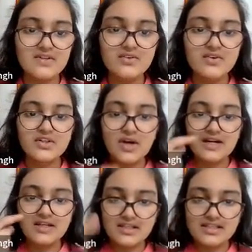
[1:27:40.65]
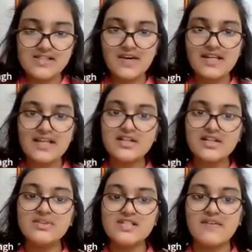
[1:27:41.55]
We are going to add this file
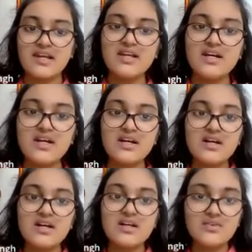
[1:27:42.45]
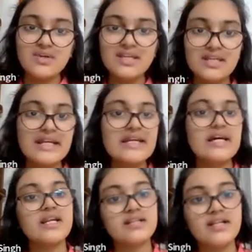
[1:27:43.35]
into this file. You can create
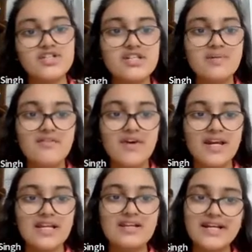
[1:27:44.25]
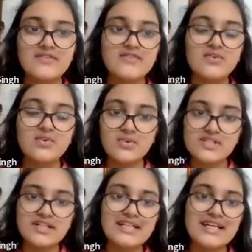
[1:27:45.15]
another HTML file, write a few
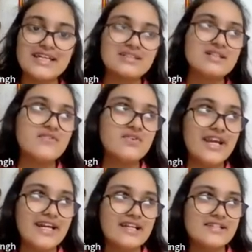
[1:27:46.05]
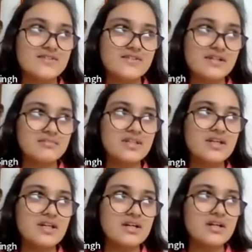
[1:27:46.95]
codes in it, like a few headings or something
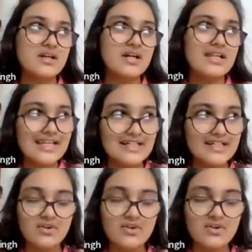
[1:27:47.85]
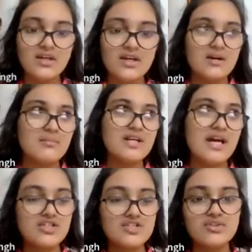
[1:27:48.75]
later on. But
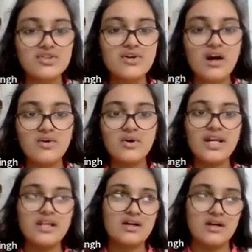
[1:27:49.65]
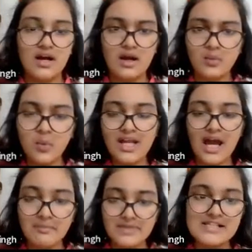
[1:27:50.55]
I'll show you what
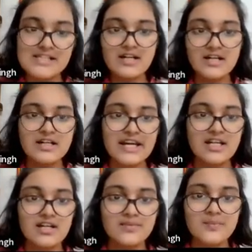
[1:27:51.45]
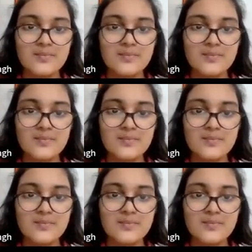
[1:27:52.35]
happens right now.